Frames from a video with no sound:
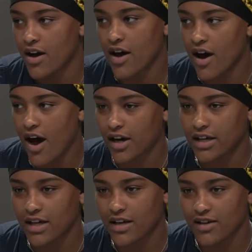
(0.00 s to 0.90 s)
a
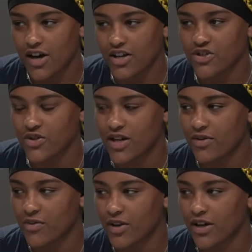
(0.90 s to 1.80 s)
hockey country,
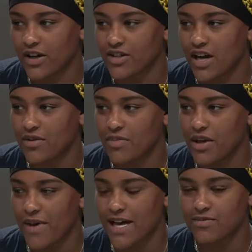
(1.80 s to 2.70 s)
we're trying to be
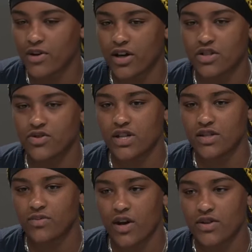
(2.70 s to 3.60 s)
a basketball country
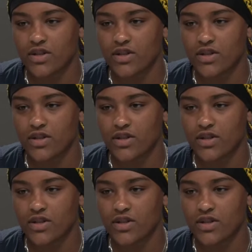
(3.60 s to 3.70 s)
as well.